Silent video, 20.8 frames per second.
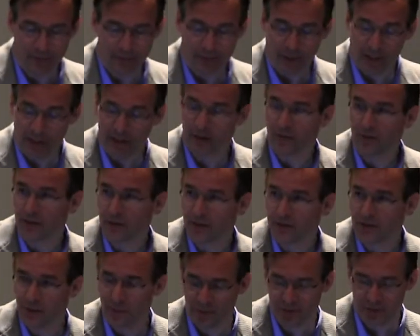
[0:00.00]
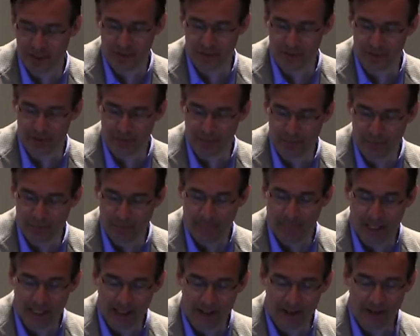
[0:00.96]
relatively cheap sensor
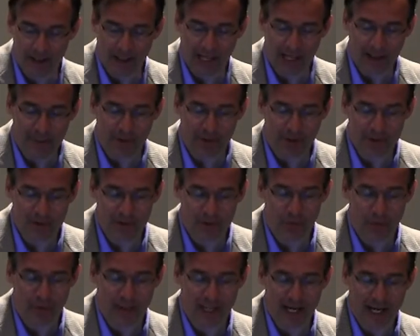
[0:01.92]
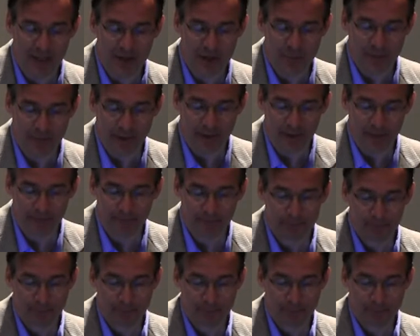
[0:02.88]
in collaboration with HP.